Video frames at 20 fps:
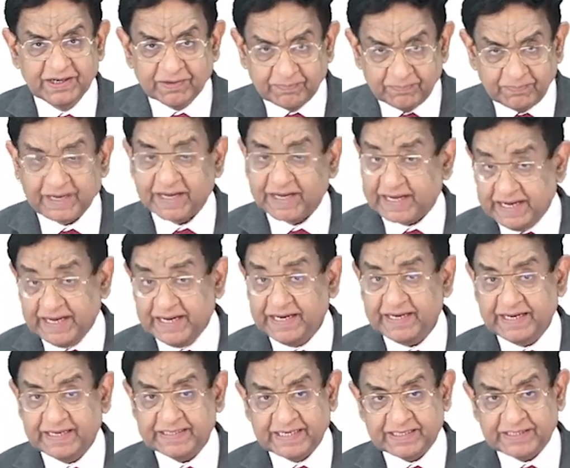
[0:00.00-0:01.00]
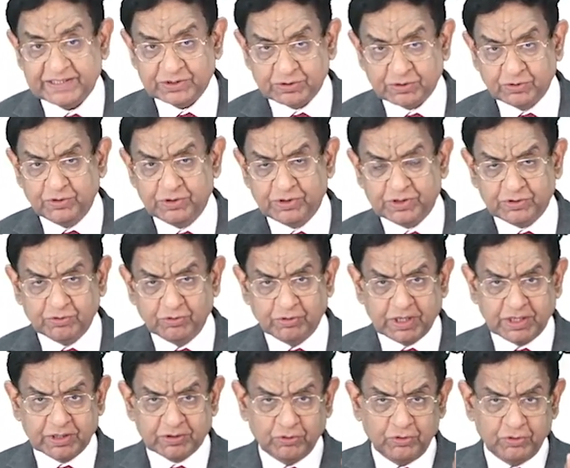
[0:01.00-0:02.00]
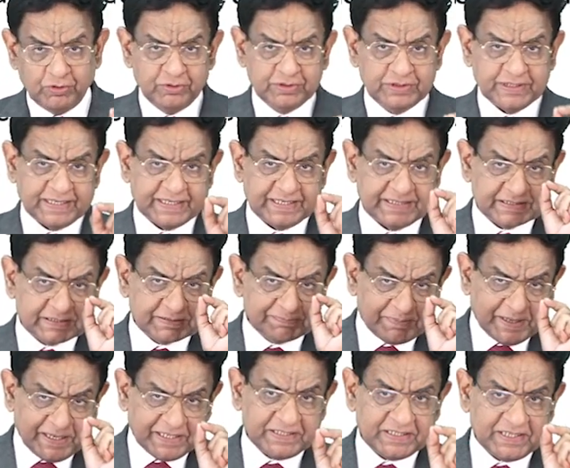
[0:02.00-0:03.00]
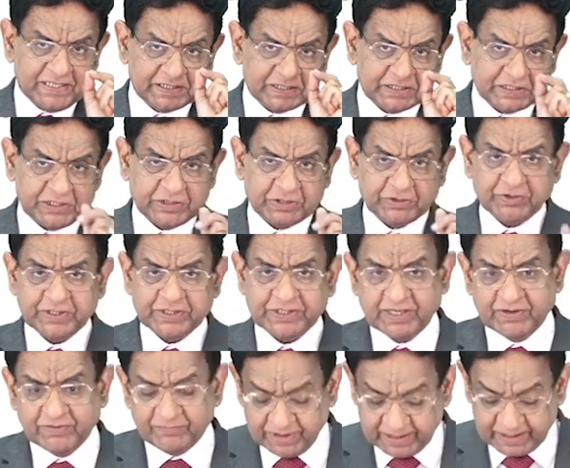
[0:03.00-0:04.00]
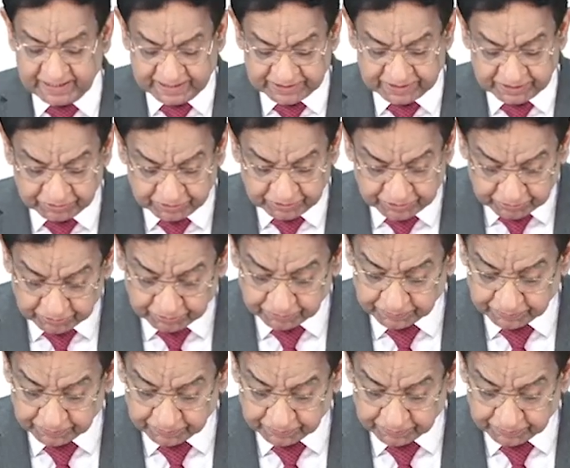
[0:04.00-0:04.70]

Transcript: But again, as I told you that in special situation we like to do.